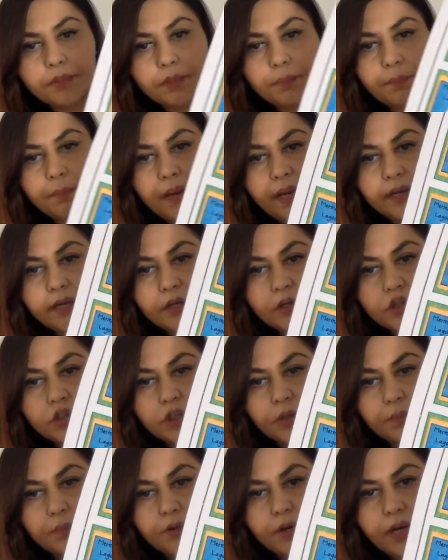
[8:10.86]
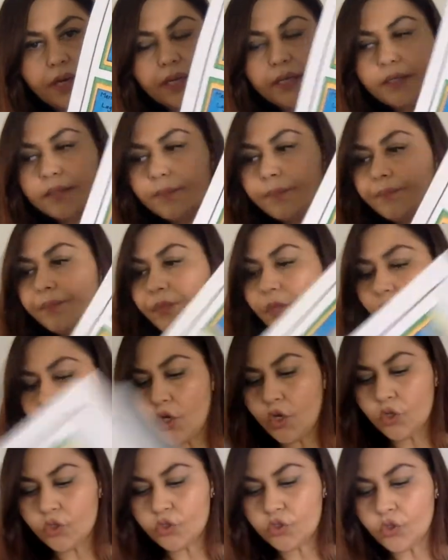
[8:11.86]
pirate ship, right?
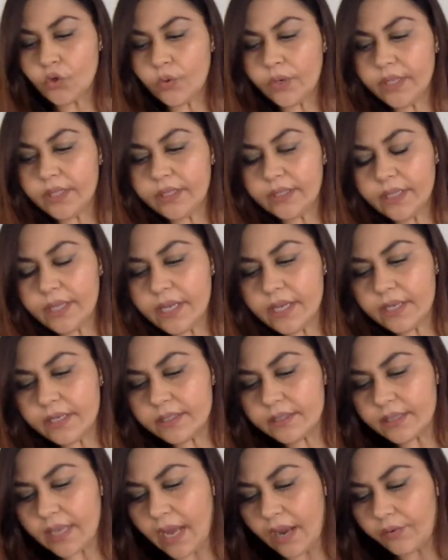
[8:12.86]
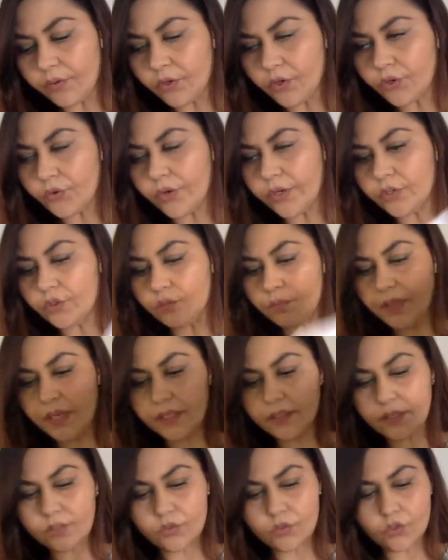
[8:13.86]
So in this, how you're going to make
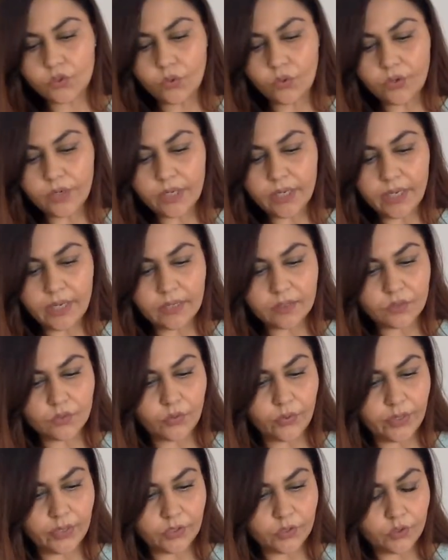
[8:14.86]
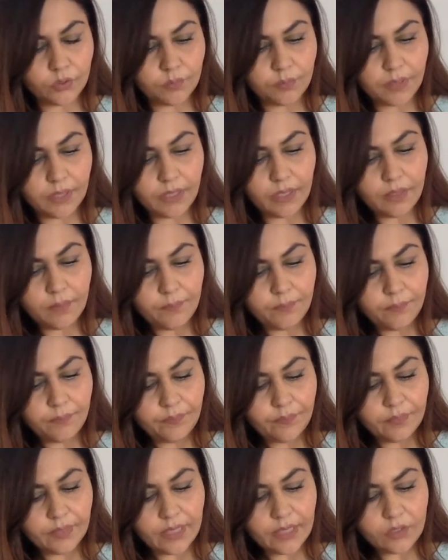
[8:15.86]
the story is going to be
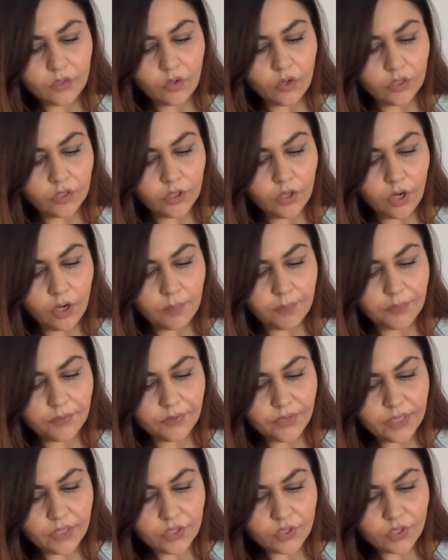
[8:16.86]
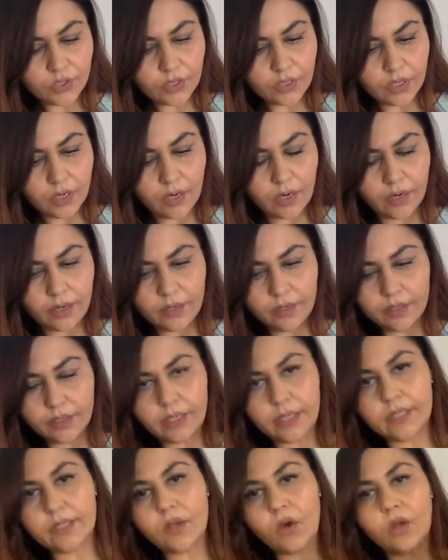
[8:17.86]
that on the operation card,
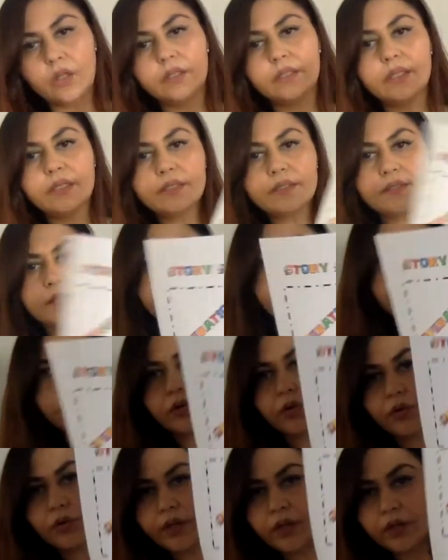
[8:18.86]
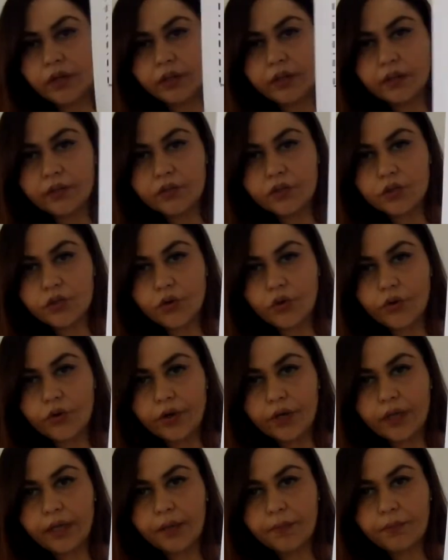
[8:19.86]
on this, in the
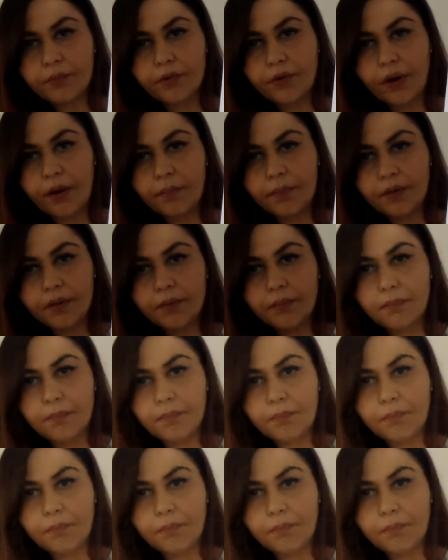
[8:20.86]
story problem,